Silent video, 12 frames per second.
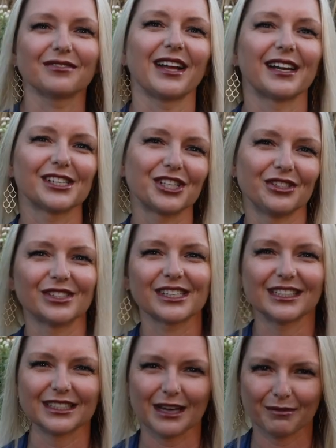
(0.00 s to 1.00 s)
of lettuce juice
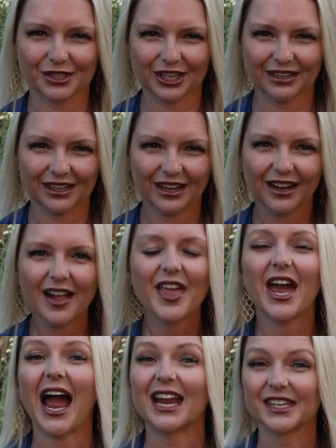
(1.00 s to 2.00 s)
consumption.
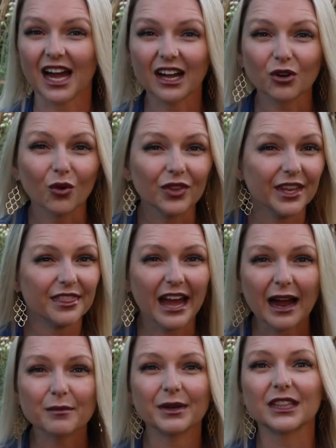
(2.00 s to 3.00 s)
And not only
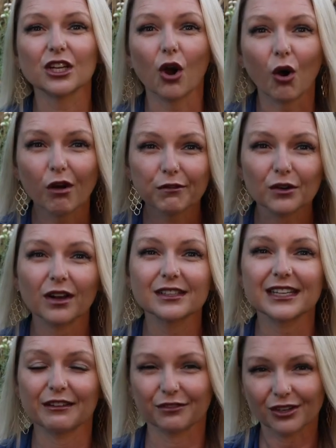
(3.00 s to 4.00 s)
that, but the overall
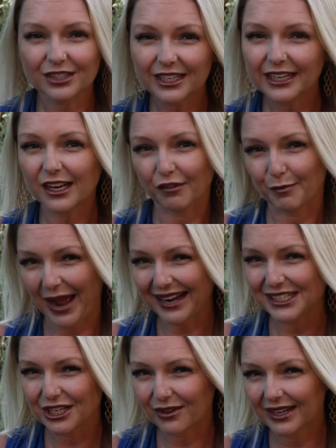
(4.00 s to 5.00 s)
diversity of
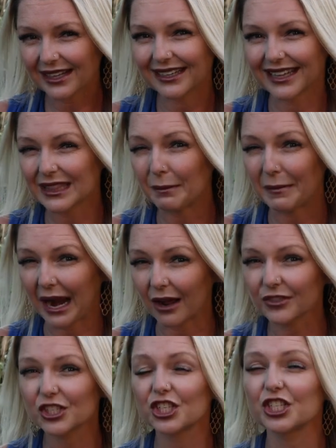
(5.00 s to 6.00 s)
bacteria in the
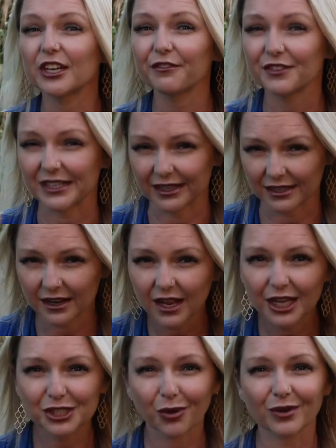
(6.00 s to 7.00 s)
mouth shifted
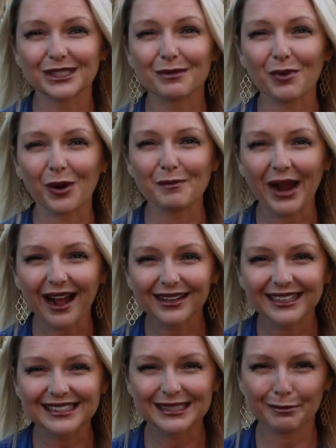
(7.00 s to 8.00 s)
towards a more
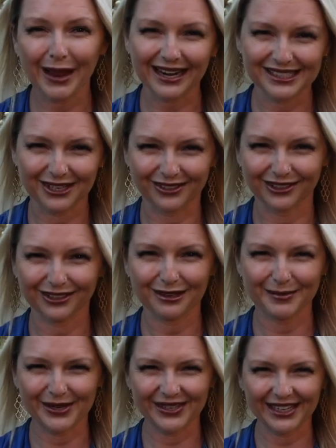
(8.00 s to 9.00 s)
balanced bacterial
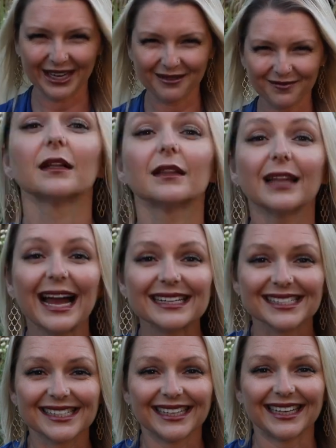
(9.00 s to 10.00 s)
community.
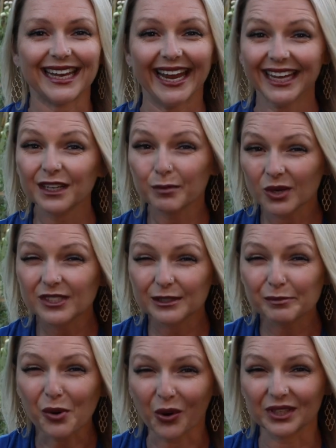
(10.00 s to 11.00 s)
Lastly, and most
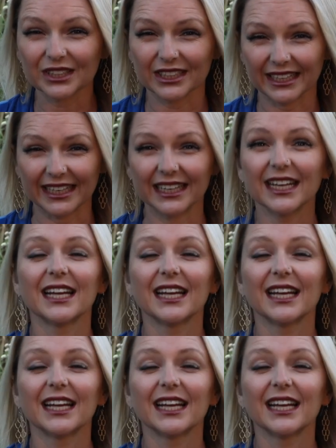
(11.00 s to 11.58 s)
importantly,